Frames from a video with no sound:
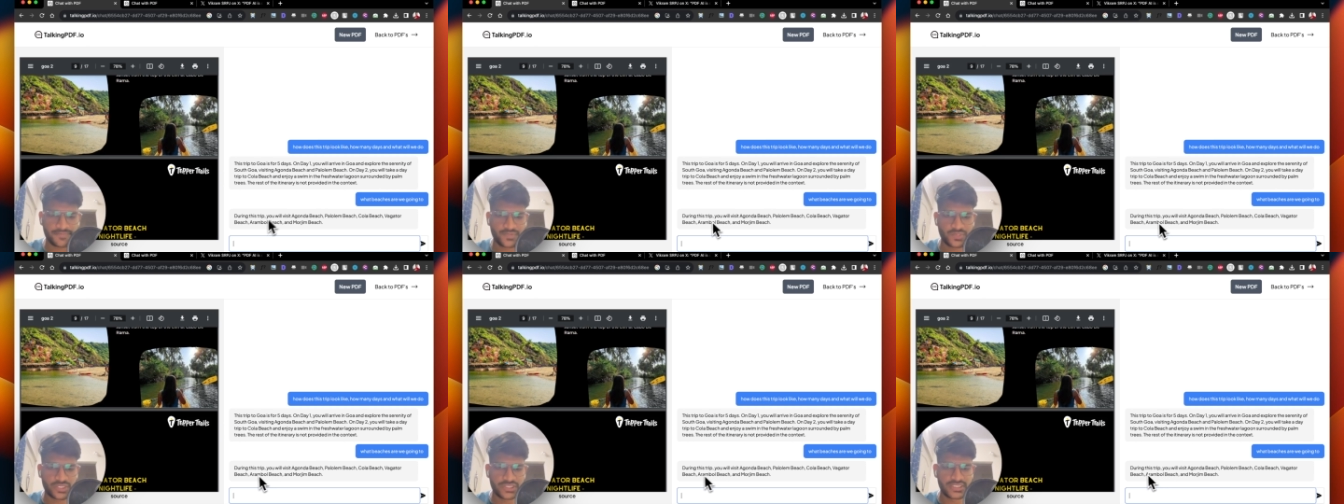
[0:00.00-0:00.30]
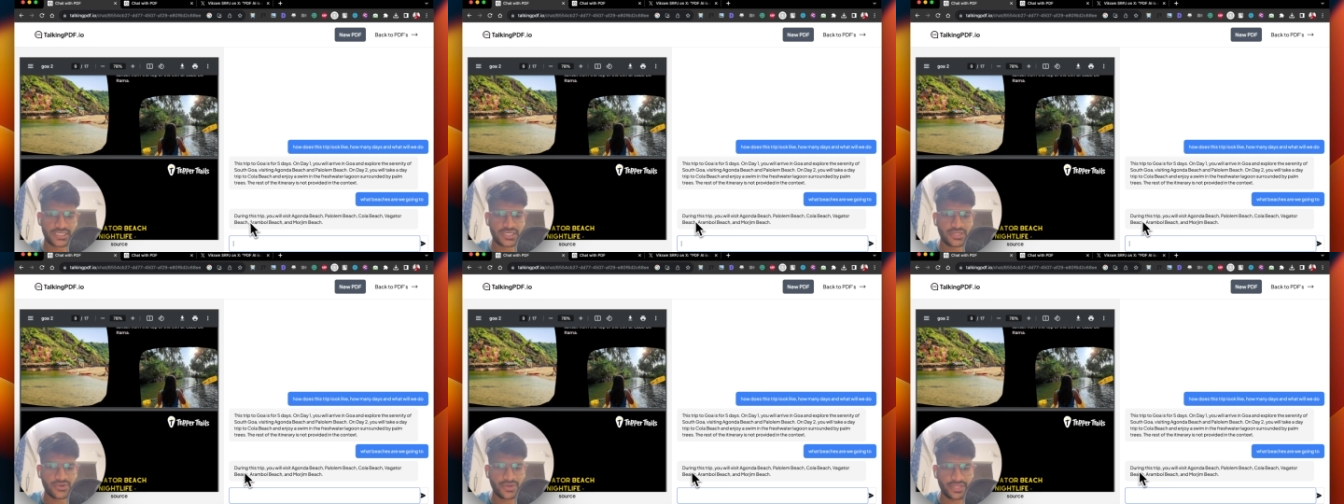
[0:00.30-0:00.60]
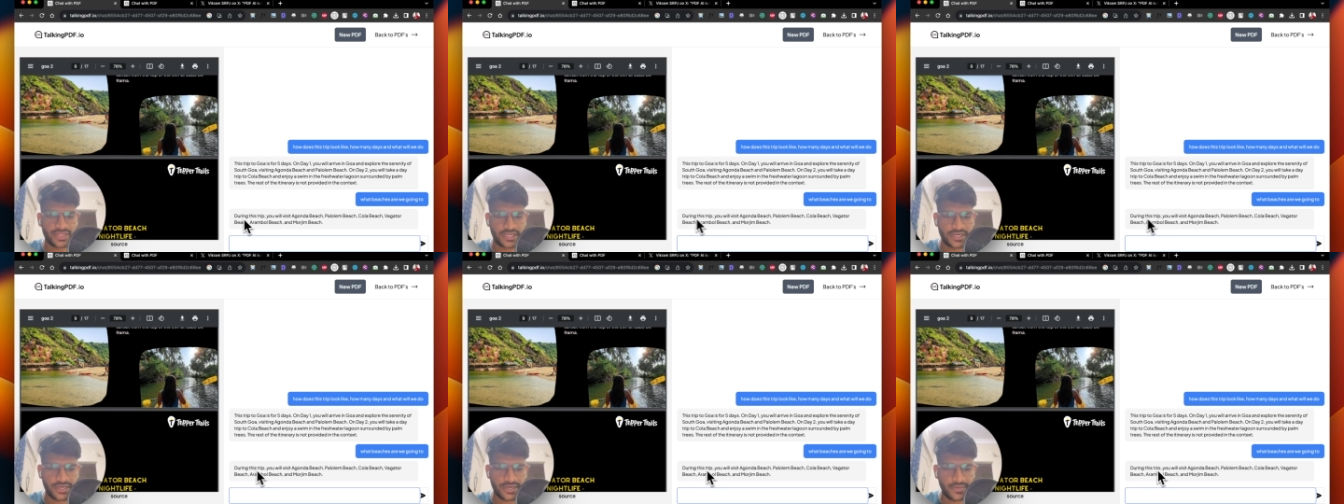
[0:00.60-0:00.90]
So said
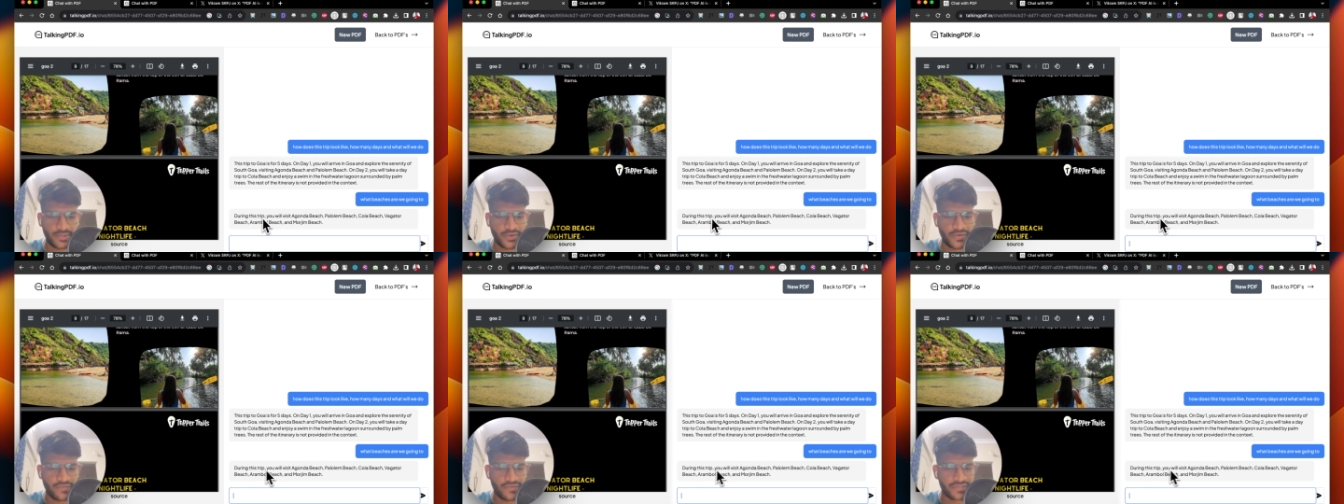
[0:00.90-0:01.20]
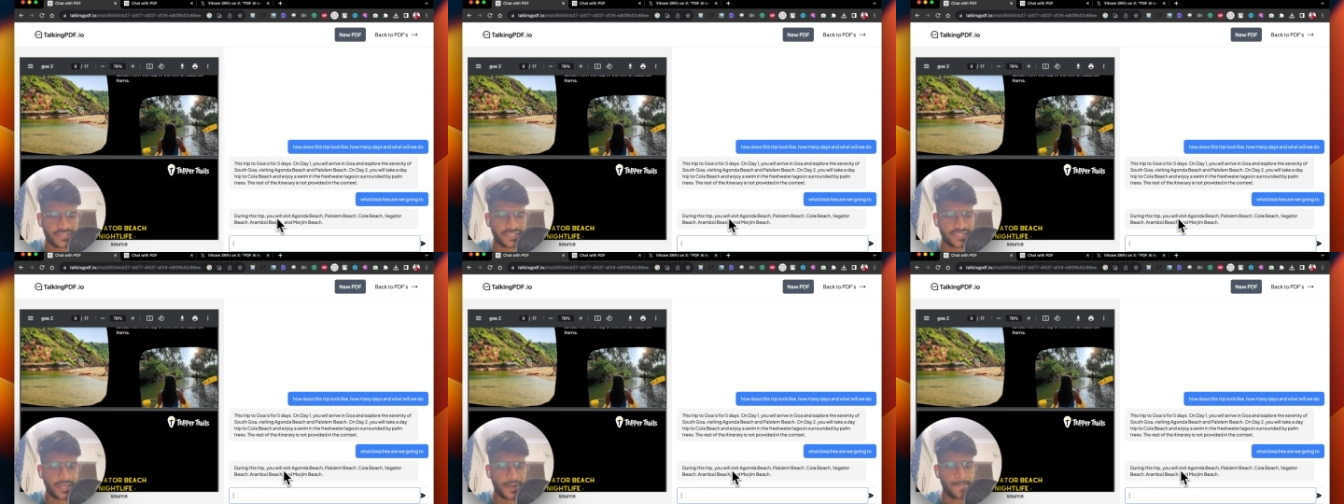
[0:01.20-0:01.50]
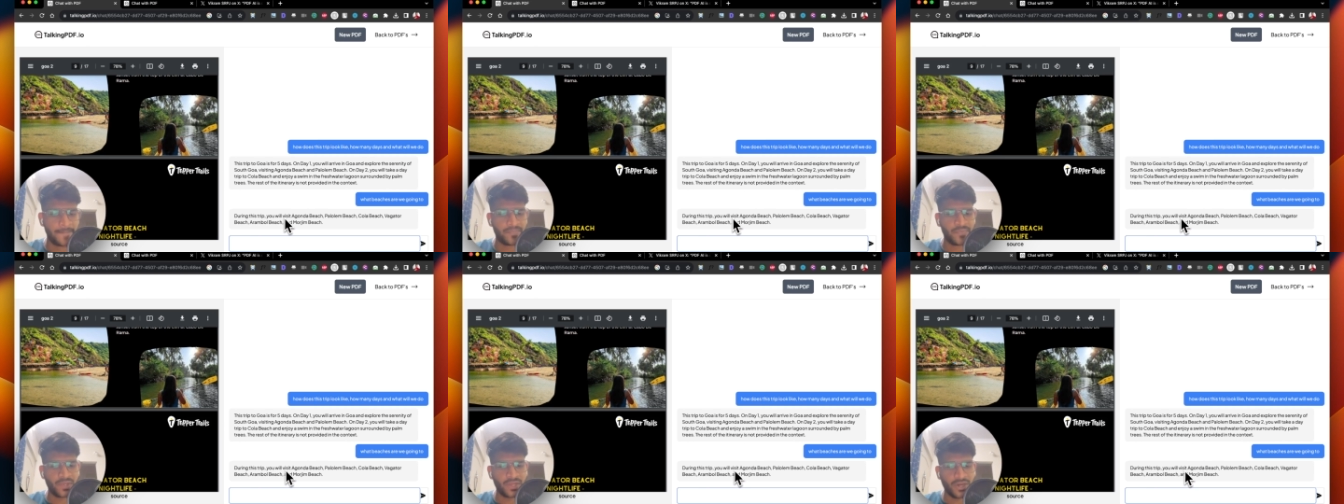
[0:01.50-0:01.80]
during the trip you will visit
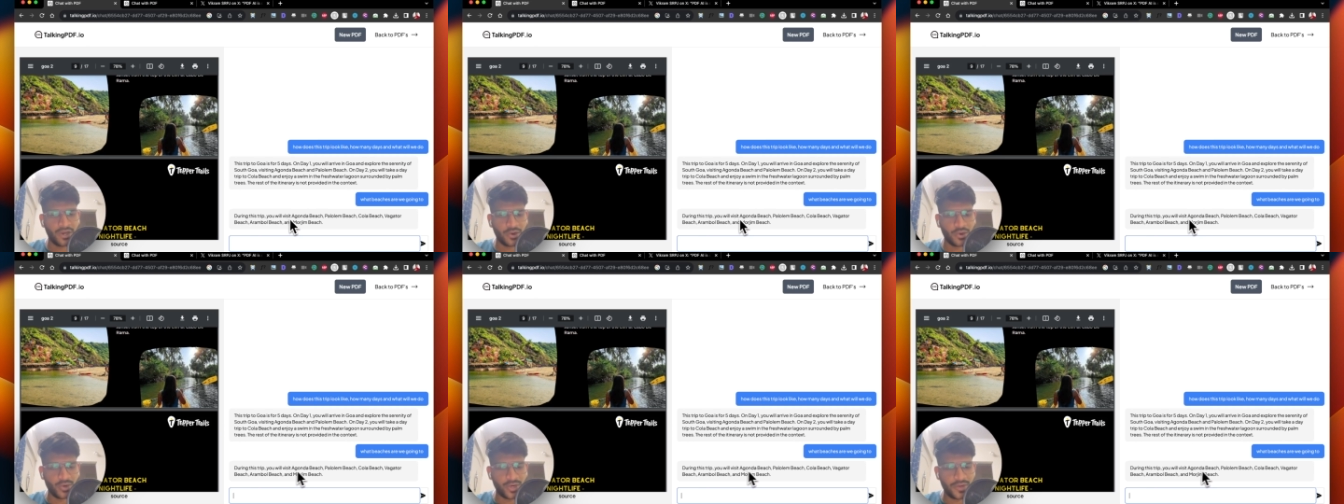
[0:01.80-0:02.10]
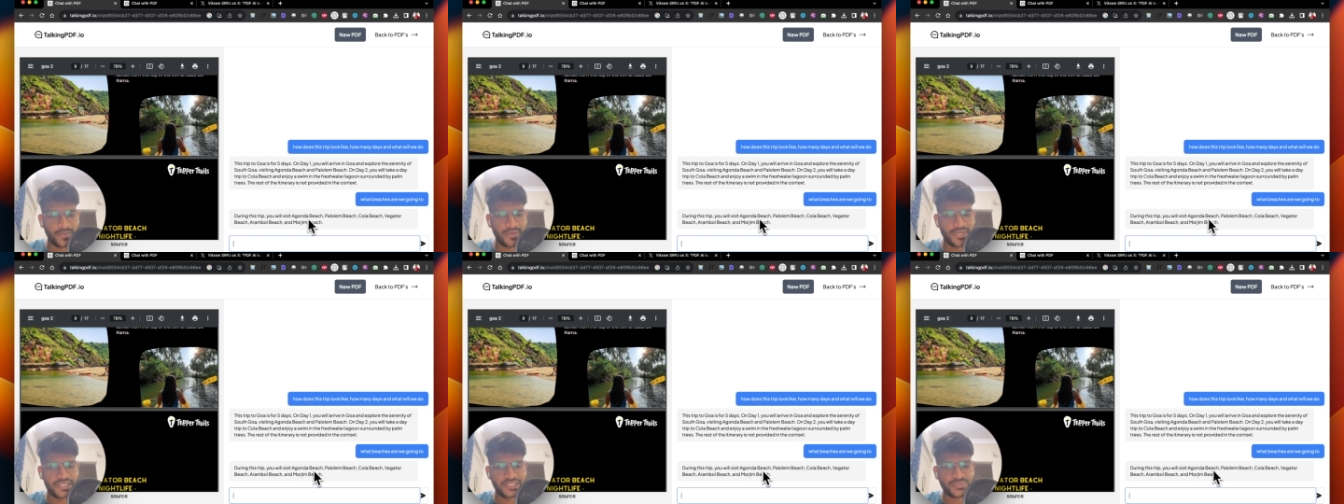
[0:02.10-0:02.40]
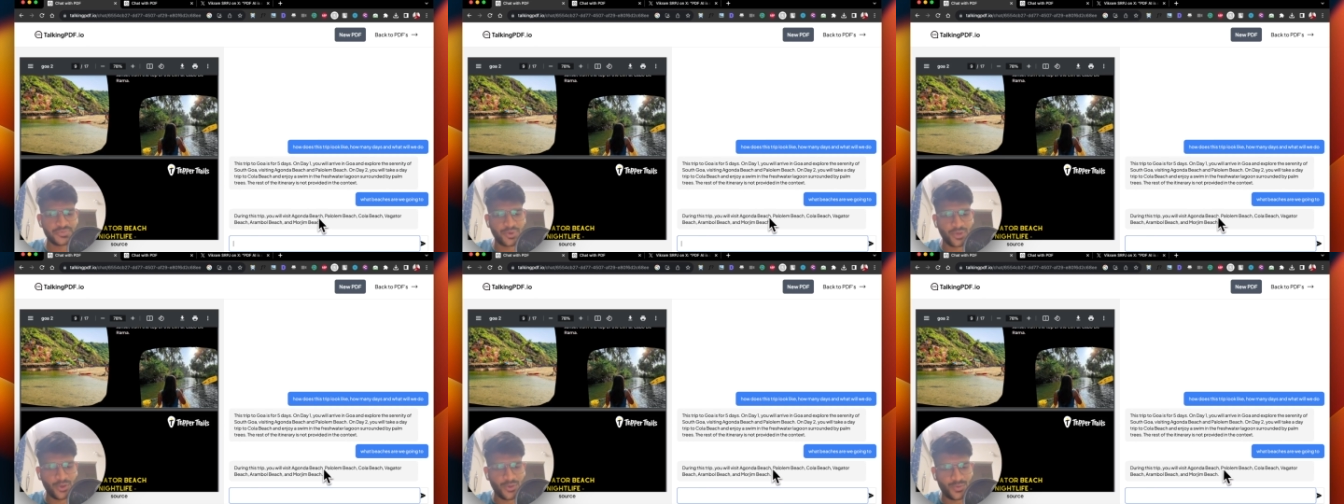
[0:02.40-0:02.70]
Agonda
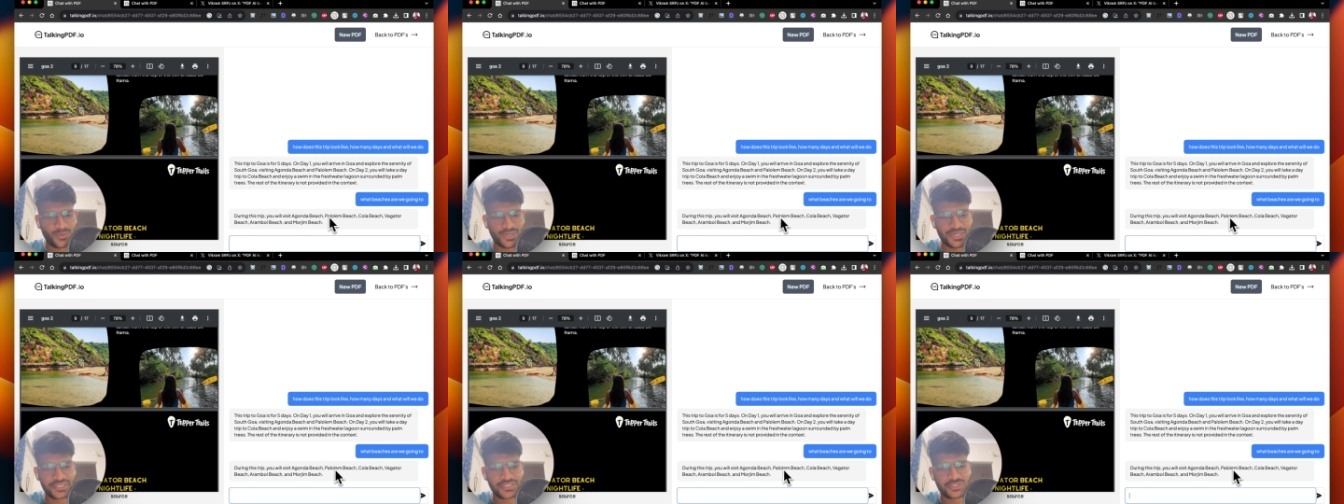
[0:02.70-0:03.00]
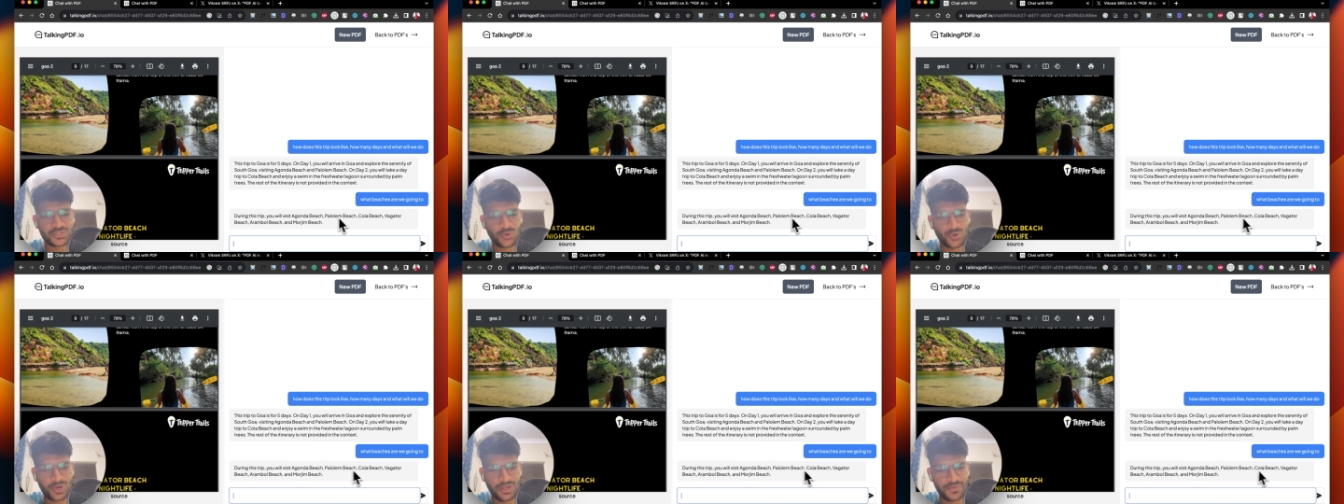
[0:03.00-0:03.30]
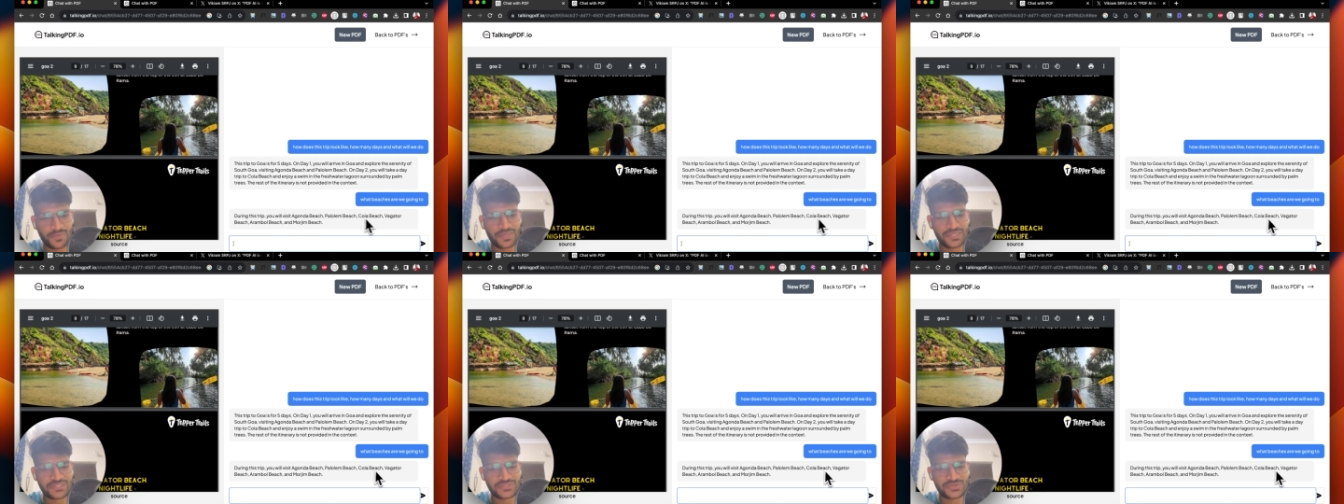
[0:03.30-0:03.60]
Beach, Palolem Beach, Kola
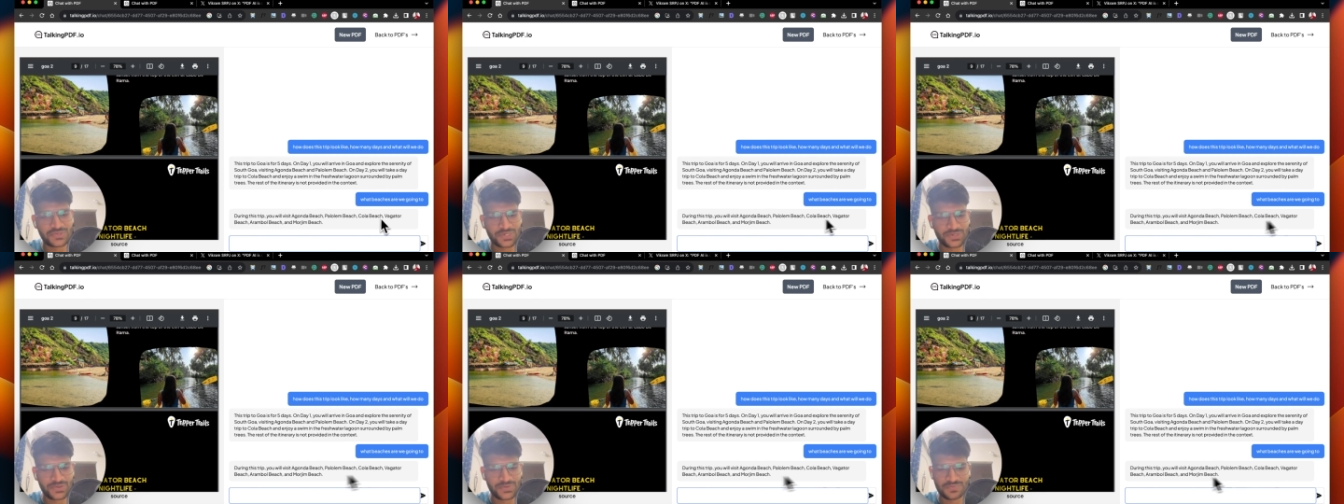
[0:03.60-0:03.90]
Beach.